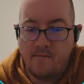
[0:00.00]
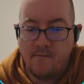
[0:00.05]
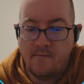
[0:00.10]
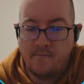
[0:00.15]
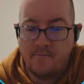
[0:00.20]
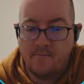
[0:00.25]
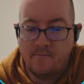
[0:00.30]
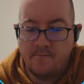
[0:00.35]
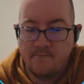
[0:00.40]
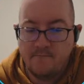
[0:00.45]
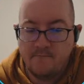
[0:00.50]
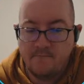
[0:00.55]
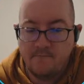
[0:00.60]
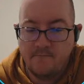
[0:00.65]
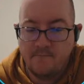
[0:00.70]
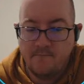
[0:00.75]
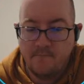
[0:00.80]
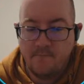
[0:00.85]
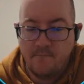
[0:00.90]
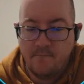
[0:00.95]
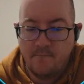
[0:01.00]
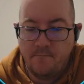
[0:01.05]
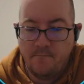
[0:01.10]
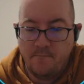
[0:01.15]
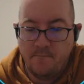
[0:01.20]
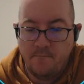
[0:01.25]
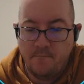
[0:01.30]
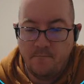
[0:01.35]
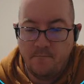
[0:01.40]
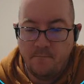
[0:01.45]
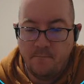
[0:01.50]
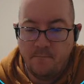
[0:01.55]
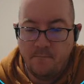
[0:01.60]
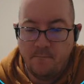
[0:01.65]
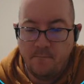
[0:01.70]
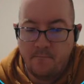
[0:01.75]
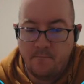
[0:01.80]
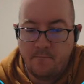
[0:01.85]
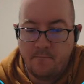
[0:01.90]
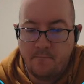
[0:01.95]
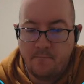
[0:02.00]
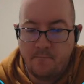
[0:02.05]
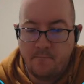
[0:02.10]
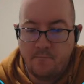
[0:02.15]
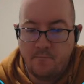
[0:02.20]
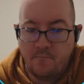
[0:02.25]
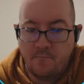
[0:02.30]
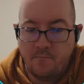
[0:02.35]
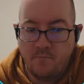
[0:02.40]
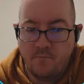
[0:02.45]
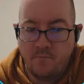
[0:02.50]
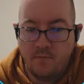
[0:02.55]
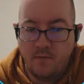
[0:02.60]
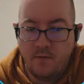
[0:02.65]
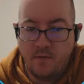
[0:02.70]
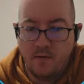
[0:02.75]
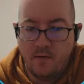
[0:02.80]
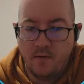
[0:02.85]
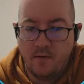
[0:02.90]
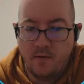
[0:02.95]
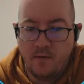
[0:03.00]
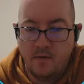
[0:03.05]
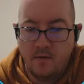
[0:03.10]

(silence)